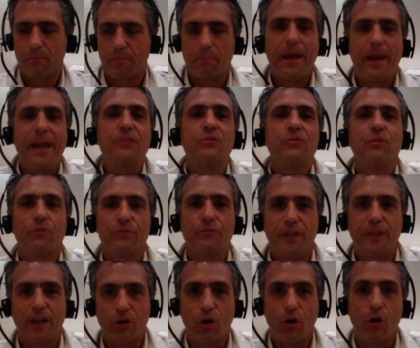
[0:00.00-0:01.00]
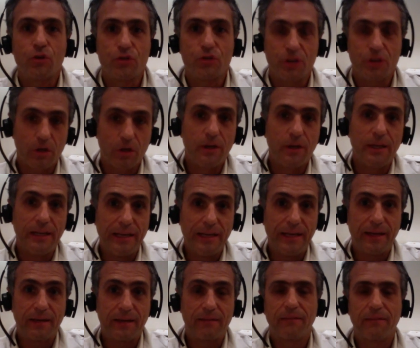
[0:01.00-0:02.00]
pace of technology
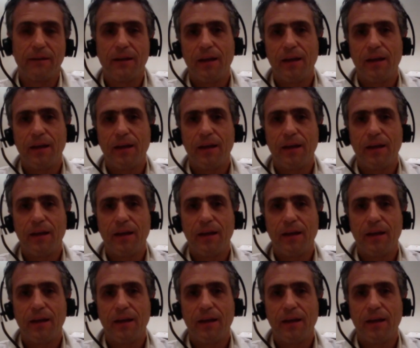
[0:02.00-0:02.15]
leading.